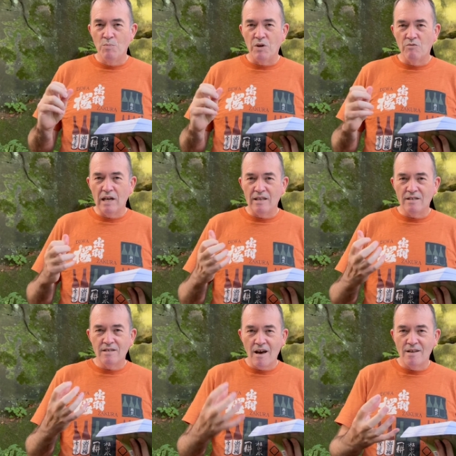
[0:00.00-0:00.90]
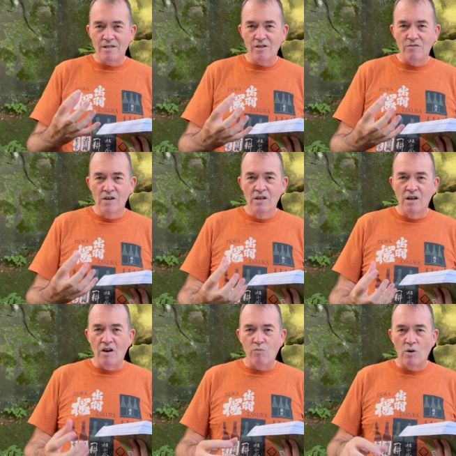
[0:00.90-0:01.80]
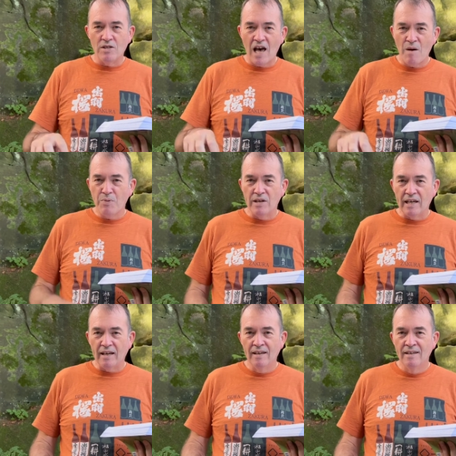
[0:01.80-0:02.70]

But really the science of, of what's happening